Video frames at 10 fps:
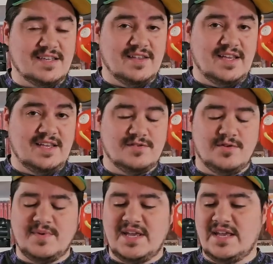XL that he
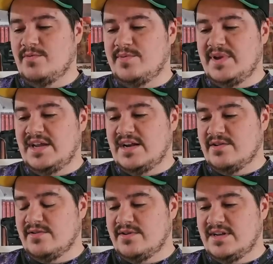sold me would be
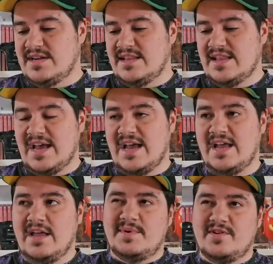included in that.
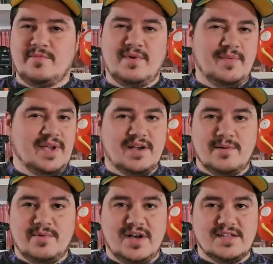And there might be a
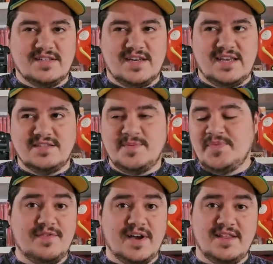couple odds and ends.
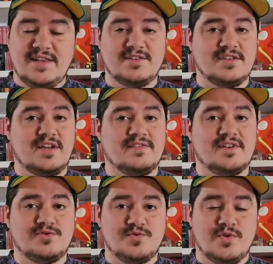Finally, there's a lot of
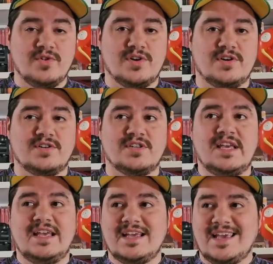controllers,
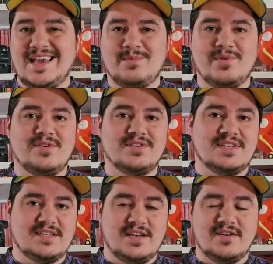cables,
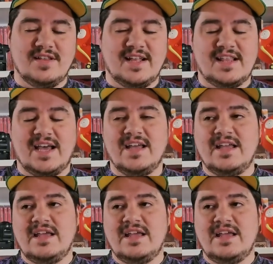etc. like that.